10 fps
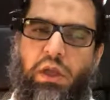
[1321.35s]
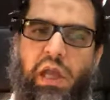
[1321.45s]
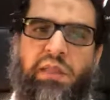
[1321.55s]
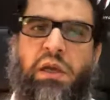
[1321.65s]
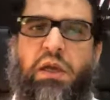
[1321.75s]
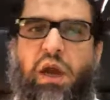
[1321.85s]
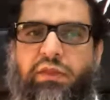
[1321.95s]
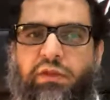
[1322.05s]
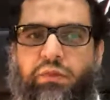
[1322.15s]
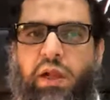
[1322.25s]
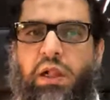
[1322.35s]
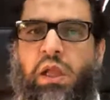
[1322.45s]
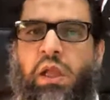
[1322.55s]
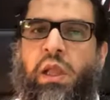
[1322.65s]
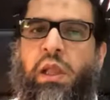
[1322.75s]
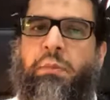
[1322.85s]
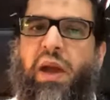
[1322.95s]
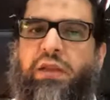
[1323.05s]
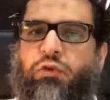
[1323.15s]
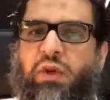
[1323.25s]
the aqaid as well.
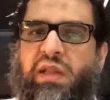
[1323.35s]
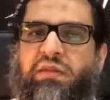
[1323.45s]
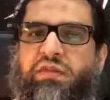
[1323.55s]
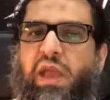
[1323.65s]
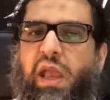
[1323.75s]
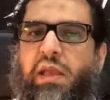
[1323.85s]
But you can say